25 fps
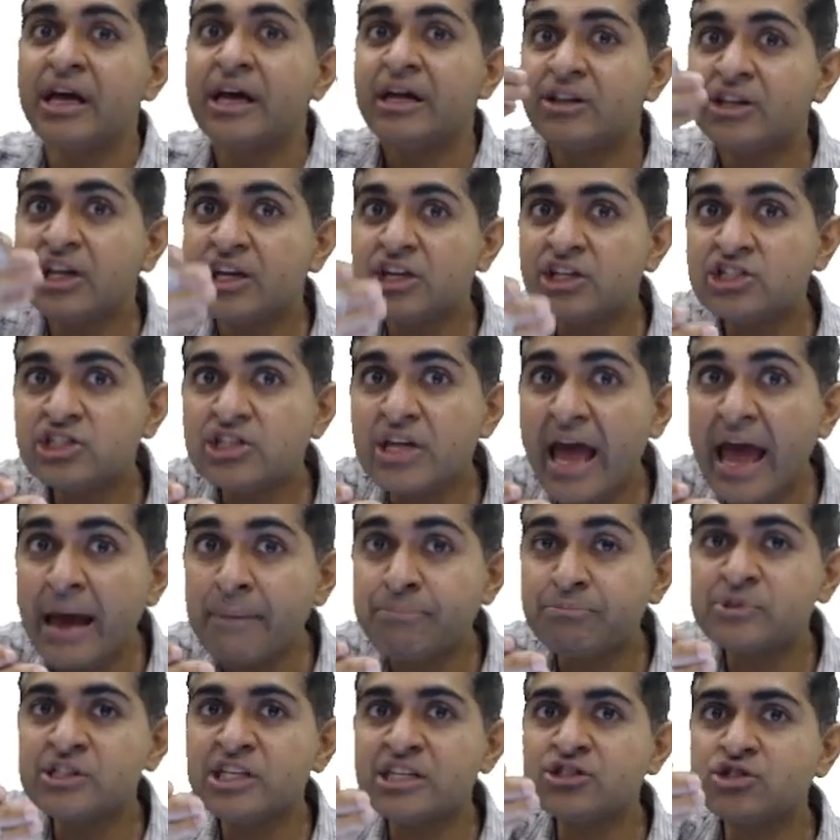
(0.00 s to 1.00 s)
There is
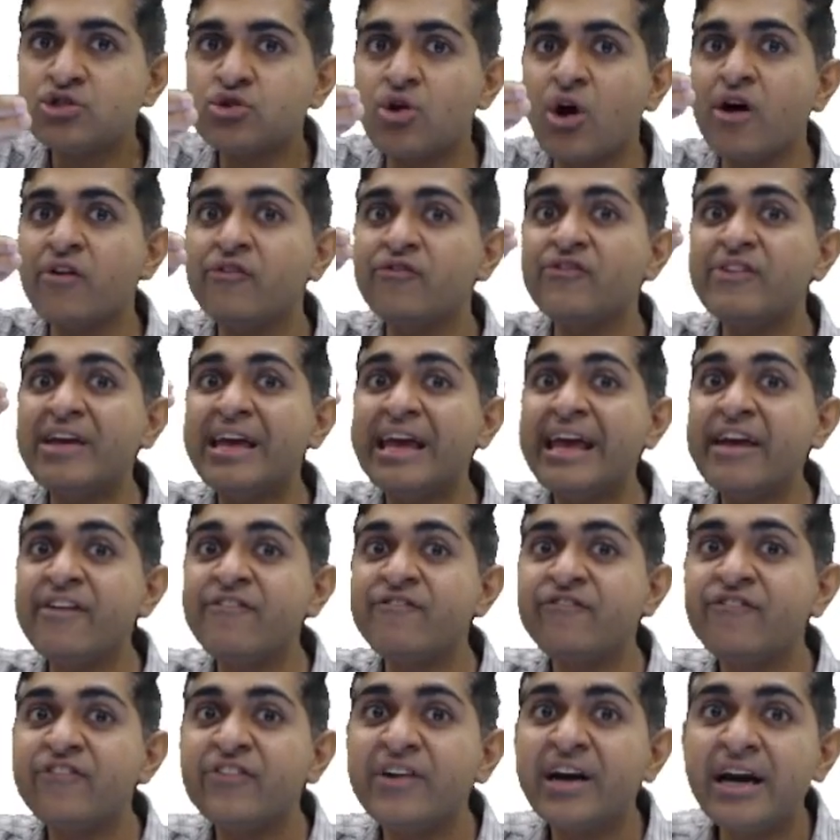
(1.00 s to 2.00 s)
absence of
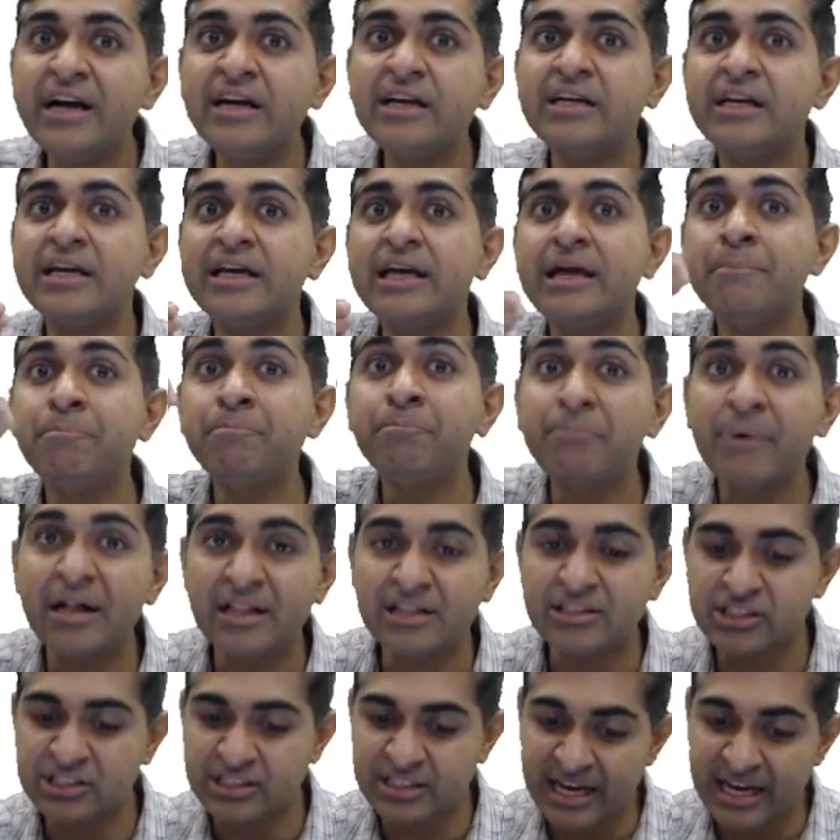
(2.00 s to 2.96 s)
afferent impulse.